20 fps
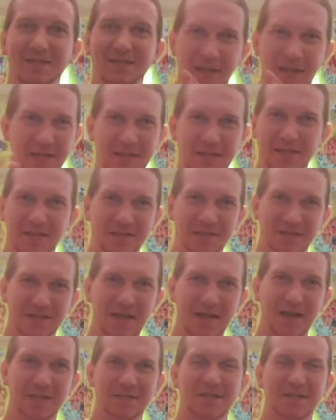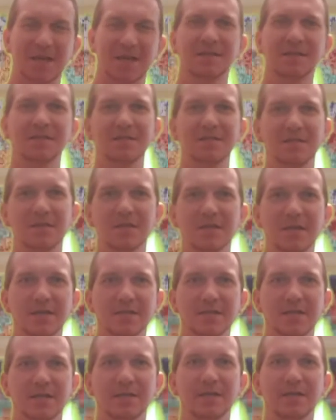hand in, as I
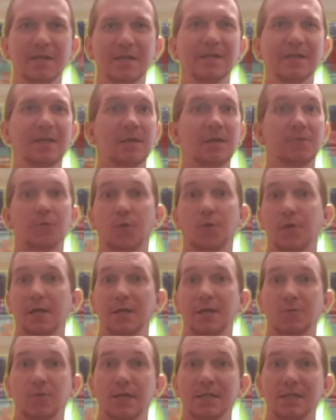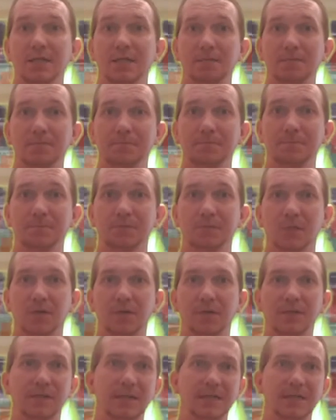suggested, for any reason,
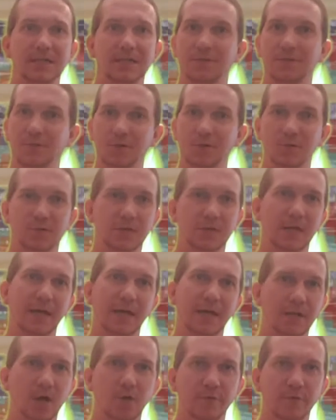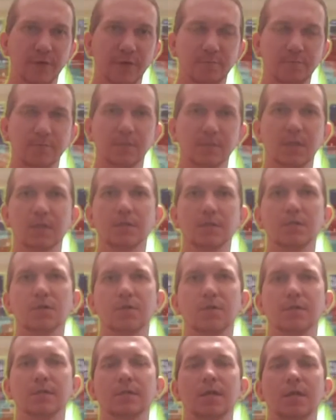or at least if you cite COVID
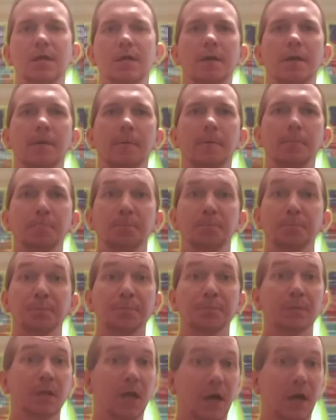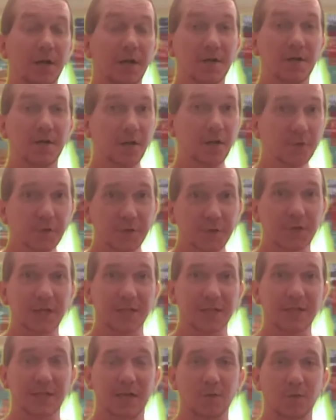concerns. Another
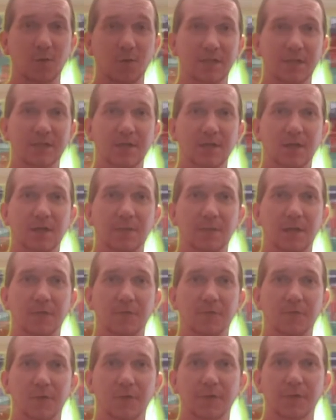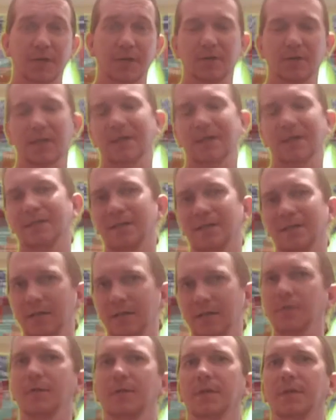thing that I want to talk about for North Carolina, and
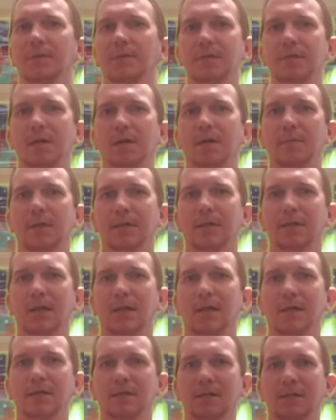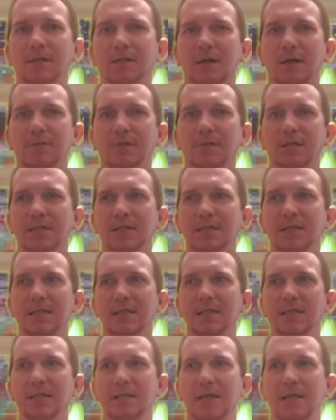another thing we talk about a lot on the left, and this
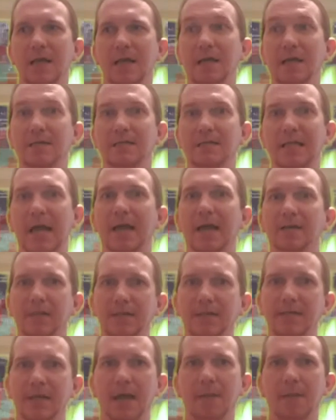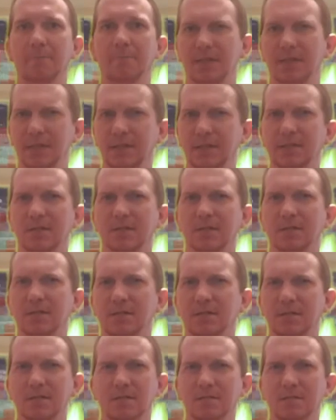isn't exactly that, but
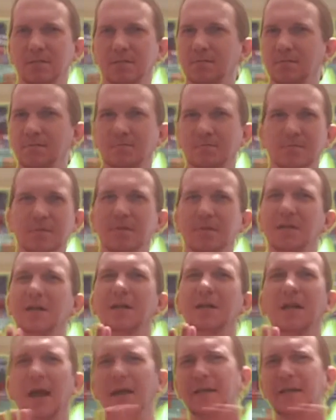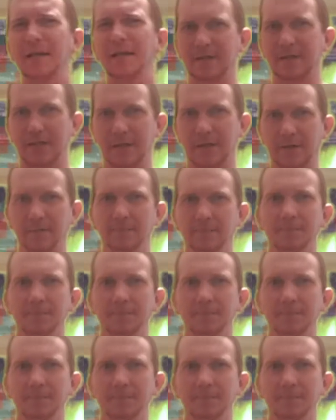it's kind of getting there.